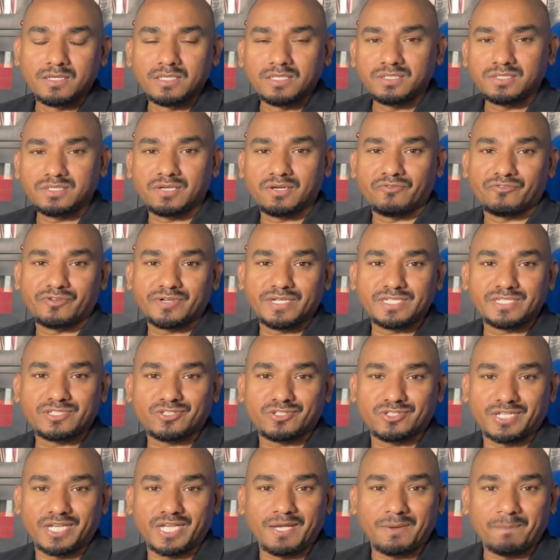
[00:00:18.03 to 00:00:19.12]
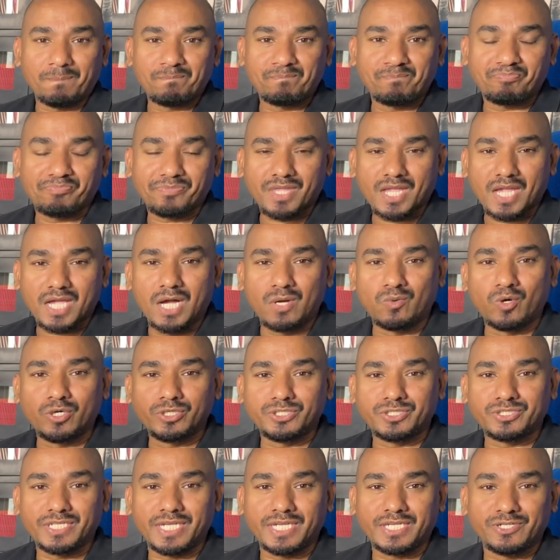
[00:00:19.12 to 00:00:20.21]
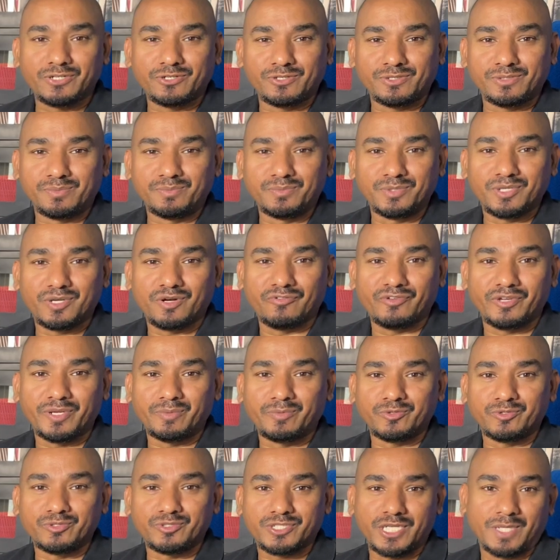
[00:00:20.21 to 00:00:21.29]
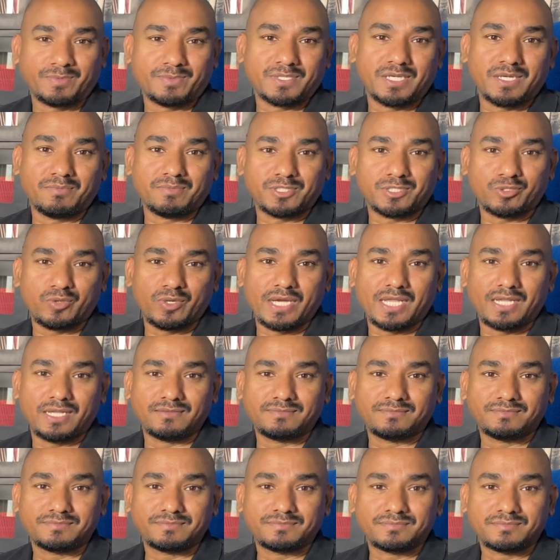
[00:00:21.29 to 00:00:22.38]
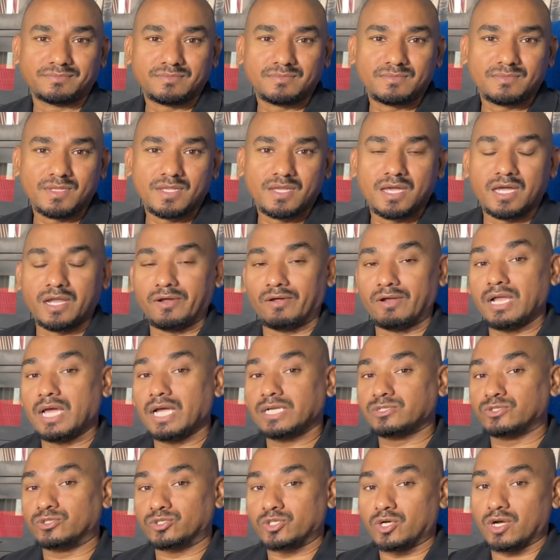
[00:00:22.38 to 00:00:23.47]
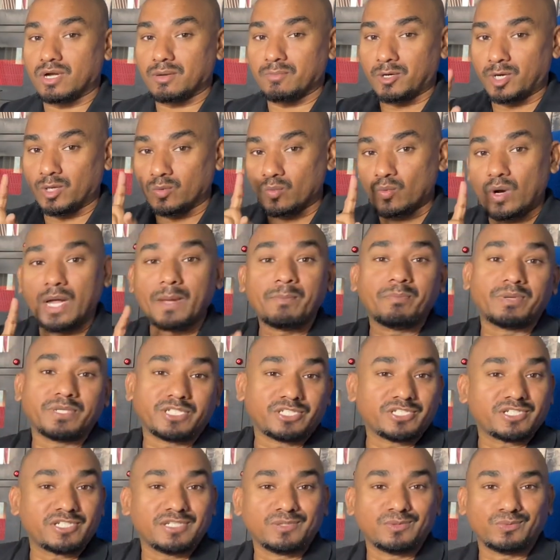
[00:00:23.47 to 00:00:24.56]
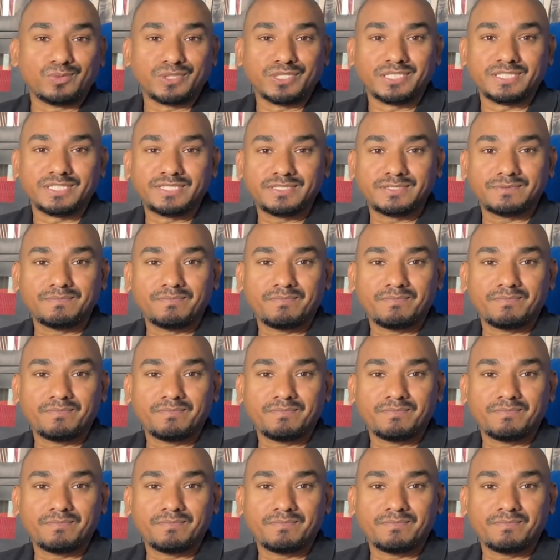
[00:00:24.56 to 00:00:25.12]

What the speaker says: Dear friends, today I want to take you to the book of Hebrews chapter number 12, and I'd like to talk about one particular word.